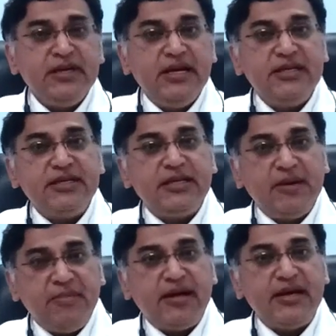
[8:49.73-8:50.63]
Is it an
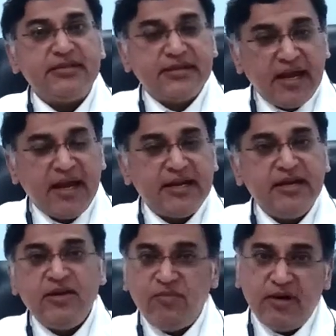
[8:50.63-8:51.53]
MRI
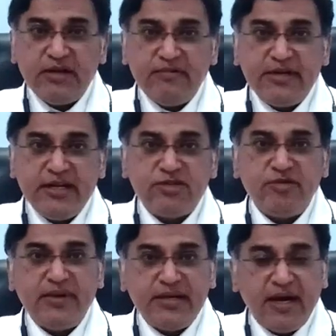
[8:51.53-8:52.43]
scan? Whatever needs
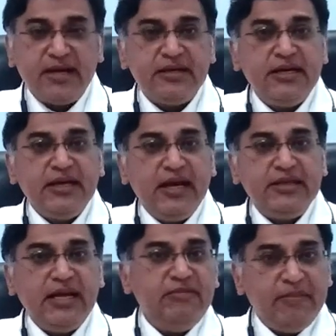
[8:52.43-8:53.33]
to be done, and
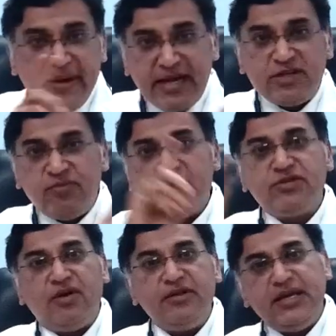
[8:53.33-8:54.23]
then we match what's
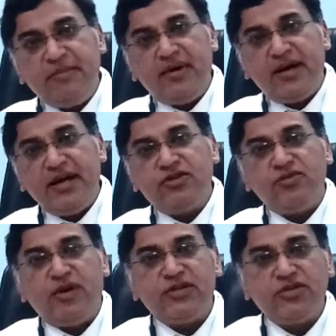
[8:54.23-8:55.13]
on the MRI to
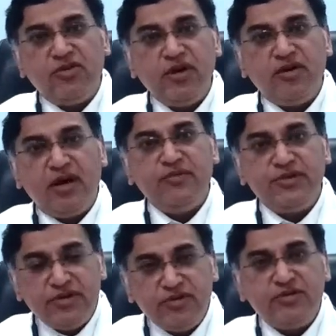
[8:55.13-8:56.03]
what's going on
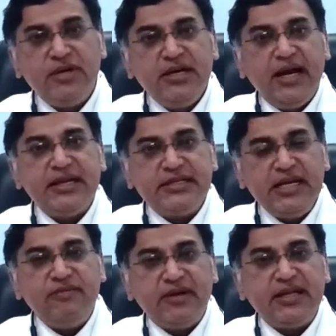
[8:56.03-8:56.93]
with you and
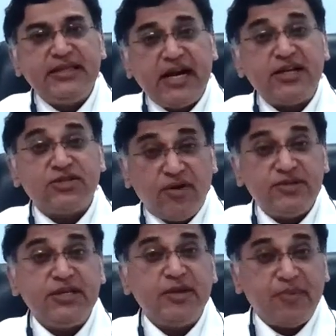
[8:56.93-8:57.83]
see whether that's
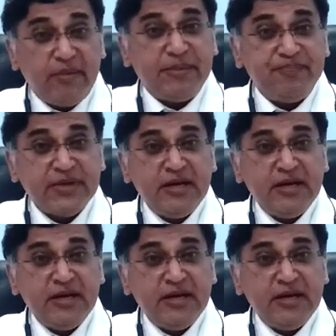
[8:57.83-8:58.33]
causing the problem.